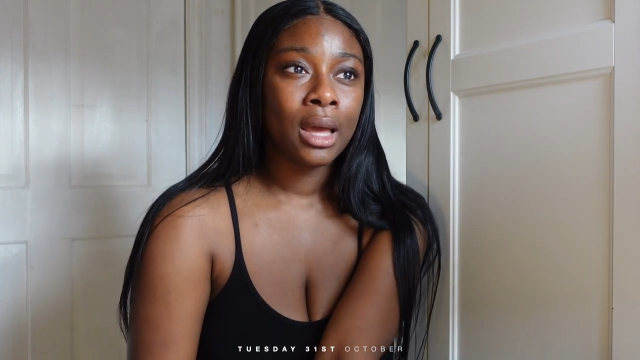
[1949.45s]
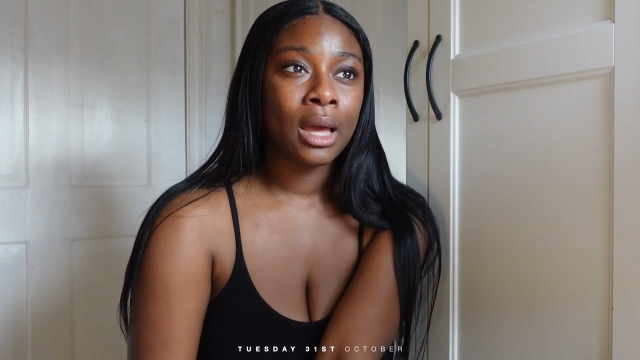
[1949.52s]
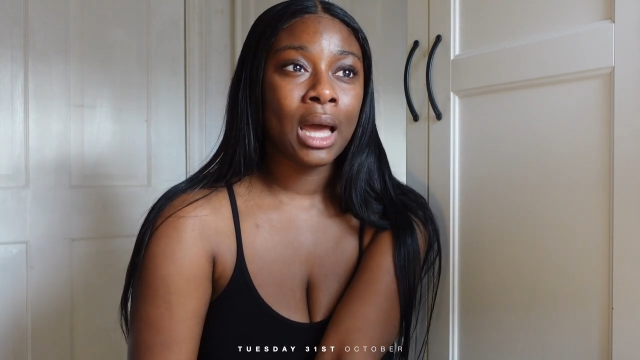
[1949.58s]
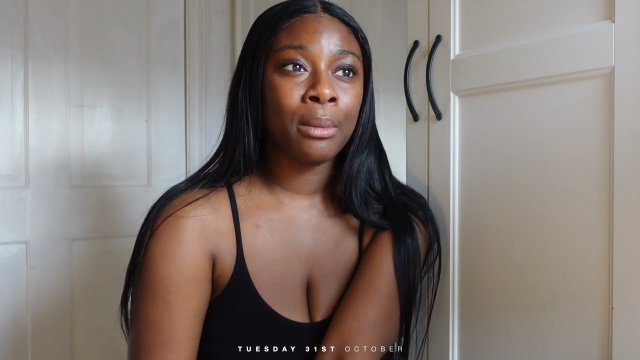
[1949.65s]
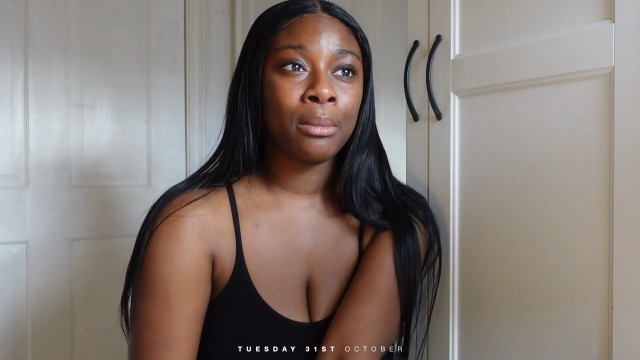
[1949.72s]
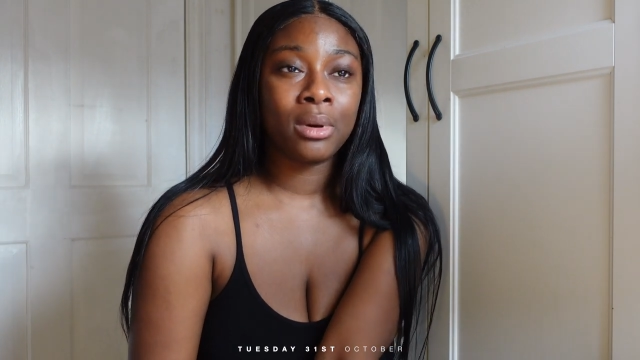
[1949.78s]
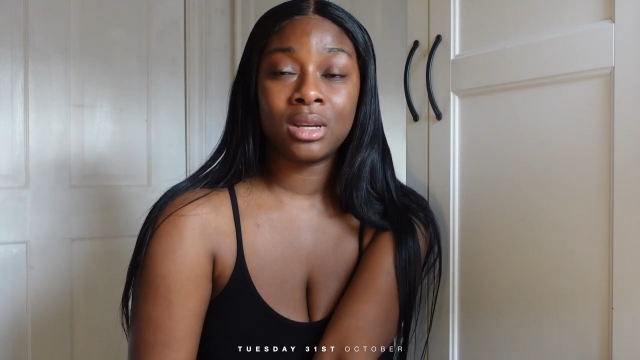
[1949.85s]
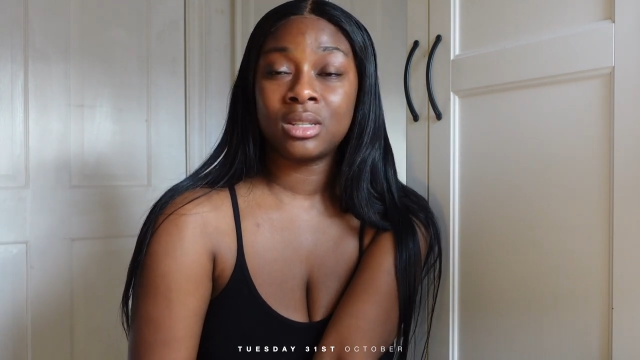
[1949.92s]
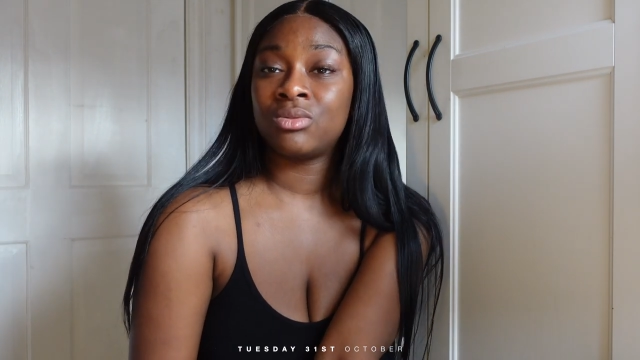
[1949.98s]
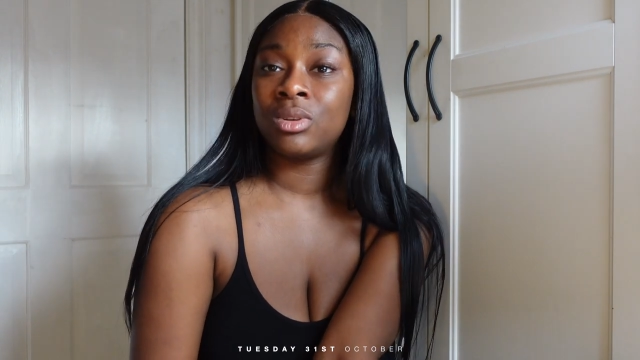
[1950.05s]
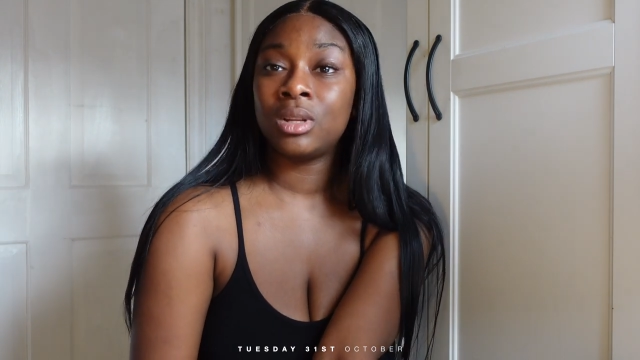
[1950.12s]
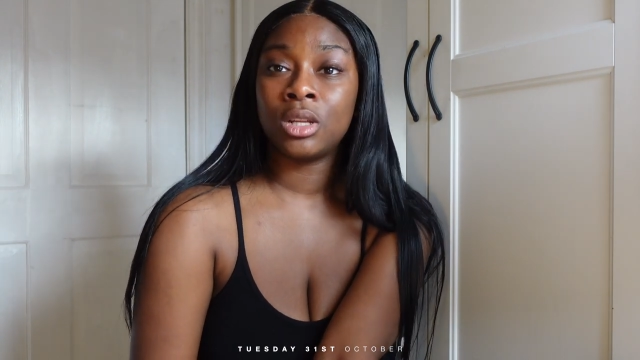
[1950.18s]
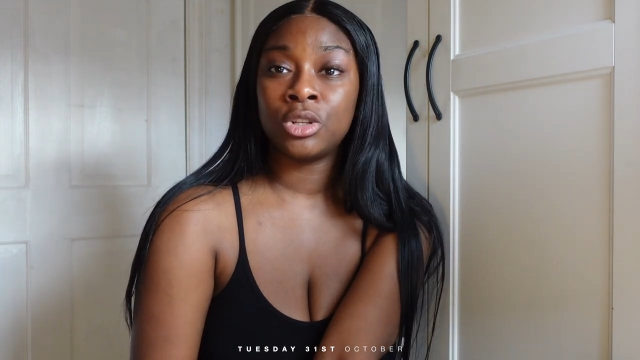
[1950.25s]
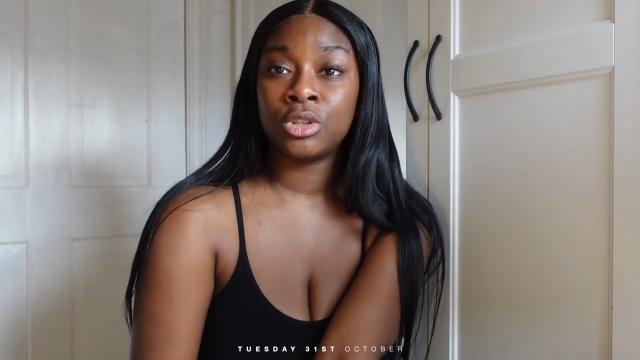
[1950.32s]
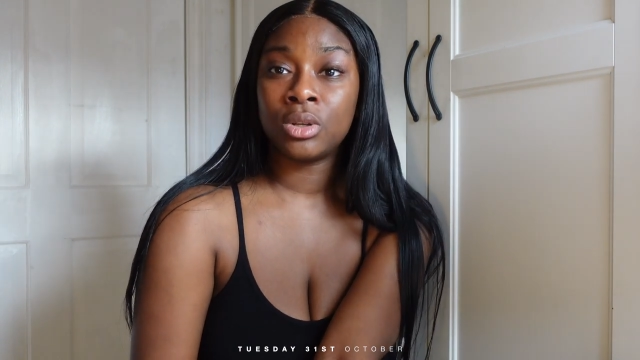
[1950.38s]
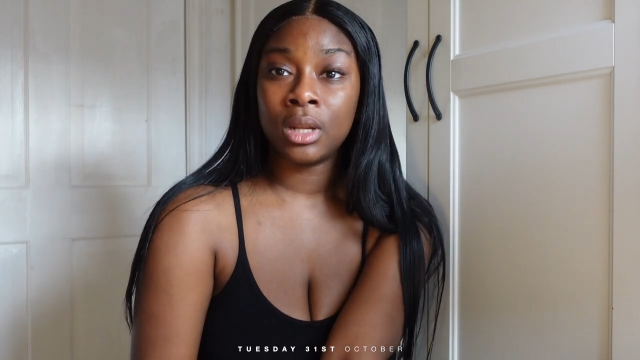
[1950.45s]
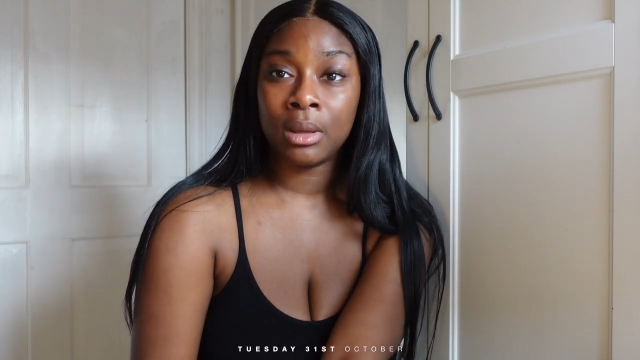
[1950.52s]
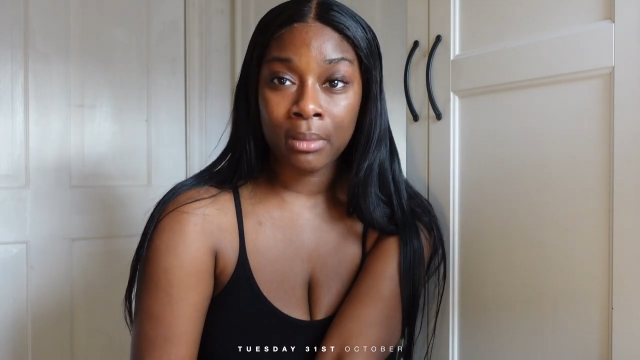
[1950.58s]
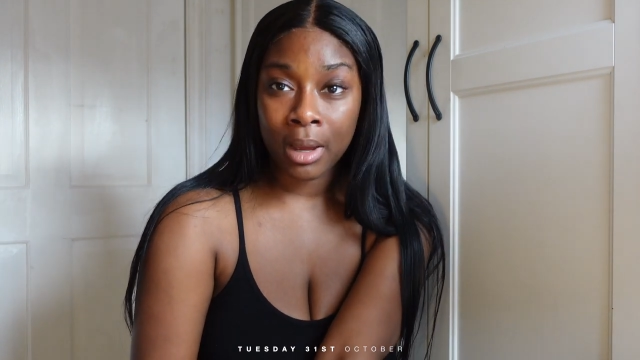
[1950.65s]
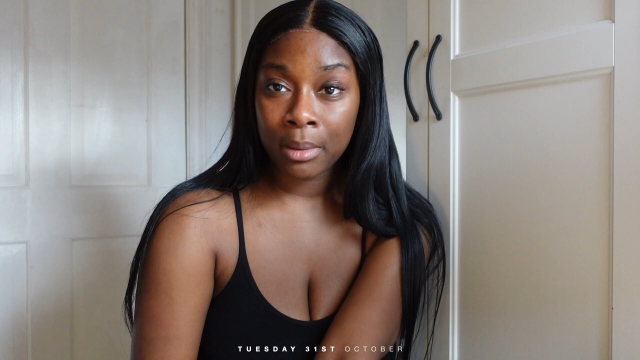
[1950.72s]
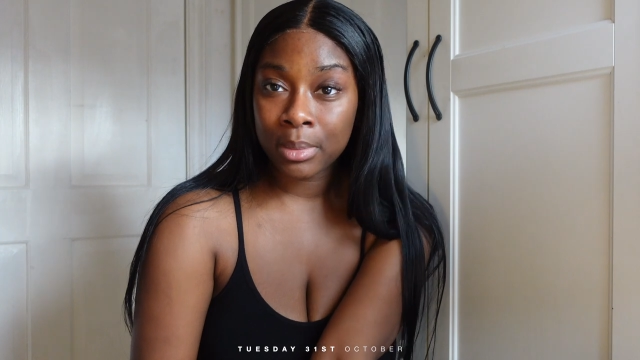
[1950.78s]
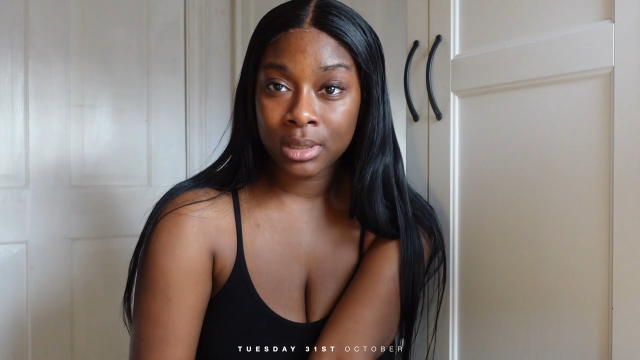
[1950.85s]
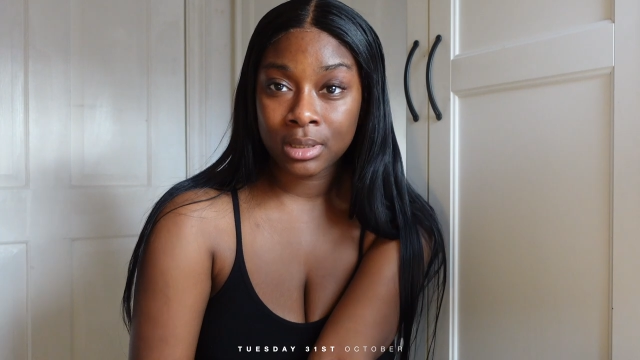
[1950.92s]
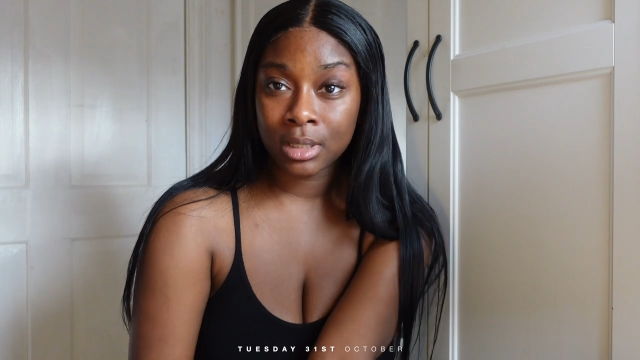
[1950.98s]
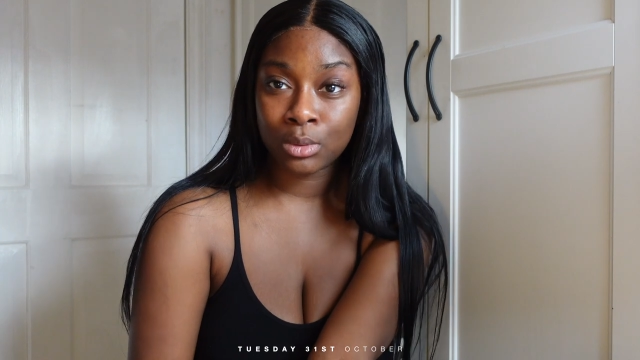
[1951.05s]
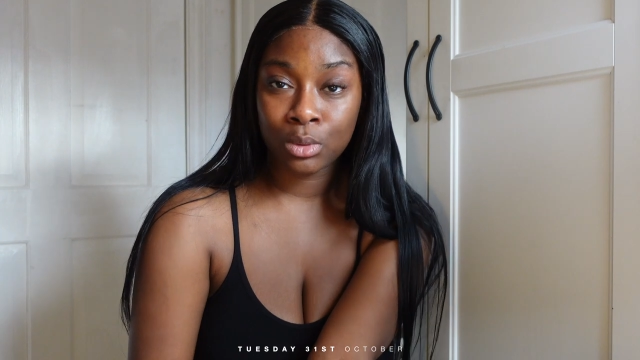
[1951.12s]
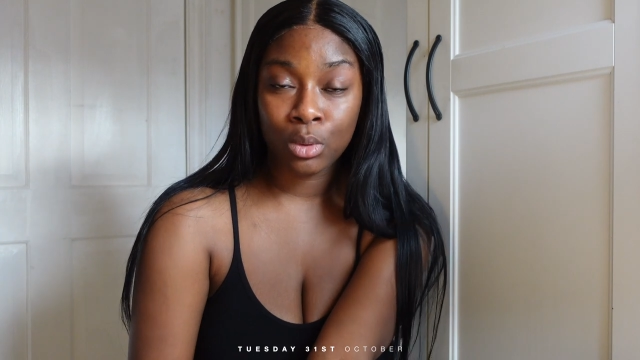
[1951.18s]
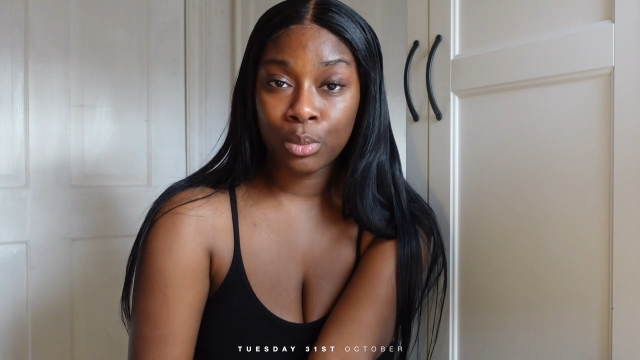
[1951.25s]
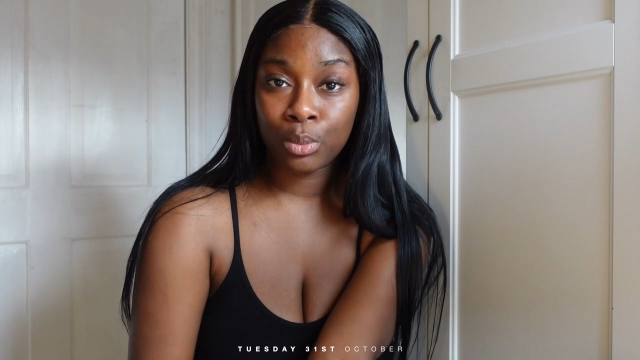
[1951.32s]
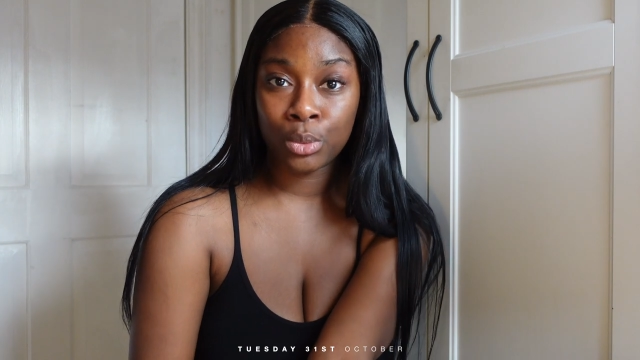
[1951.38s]
and because really and truly my business
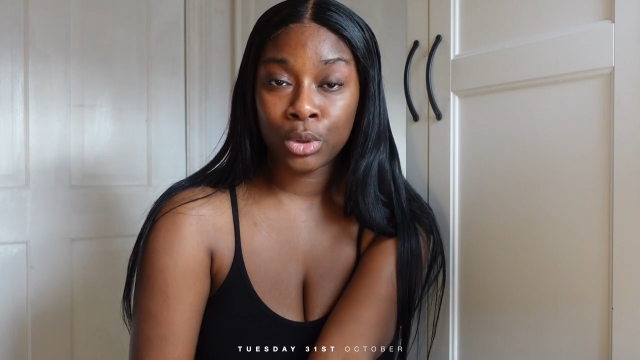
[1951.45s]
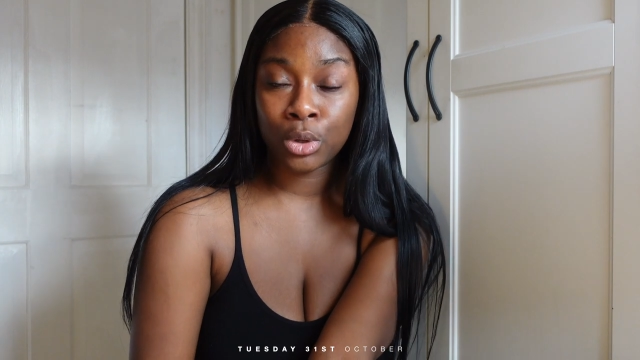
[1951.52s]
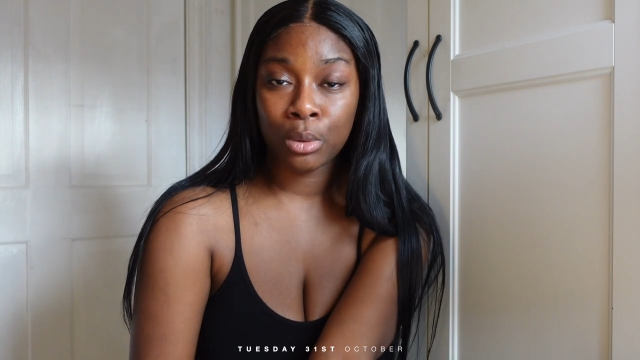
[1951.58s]
would